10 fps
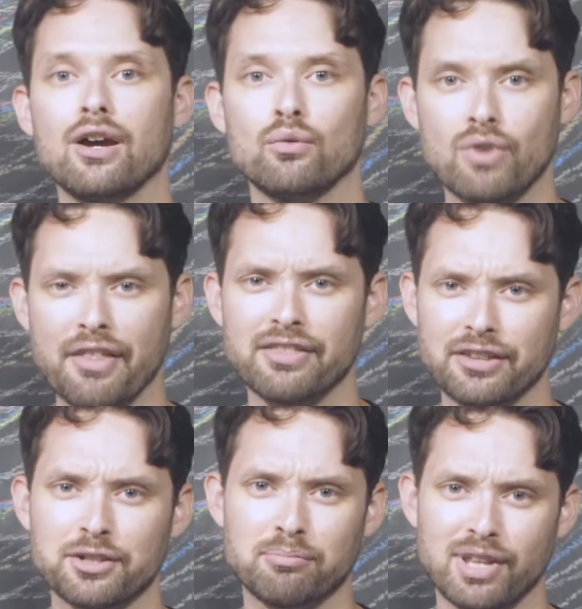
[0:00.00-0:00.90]
rather than
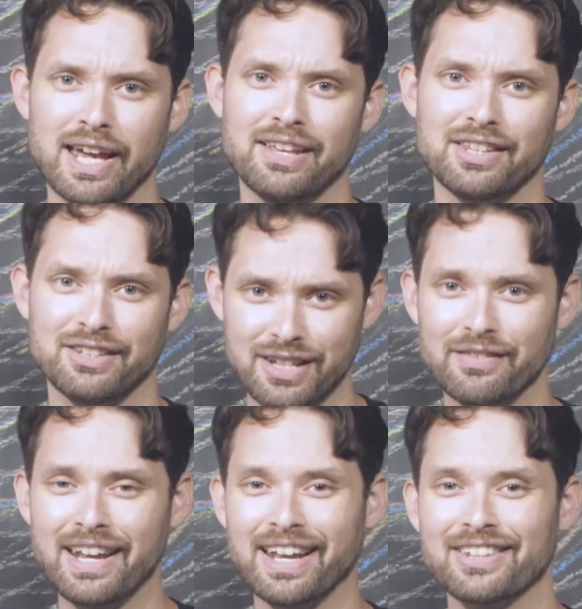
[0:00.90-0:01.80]
to pay the
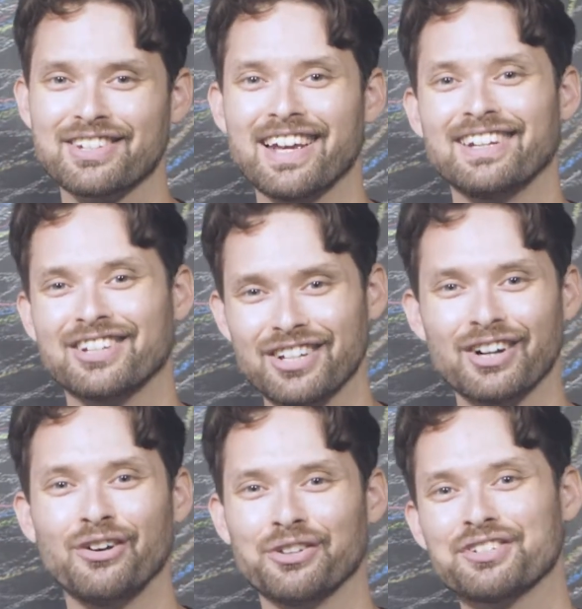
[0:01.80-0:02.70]
dividends to
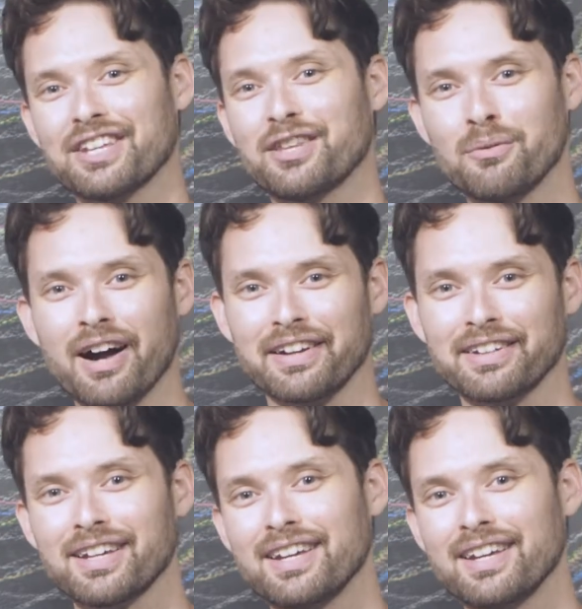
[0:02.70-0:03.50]
shareholders that they wanted.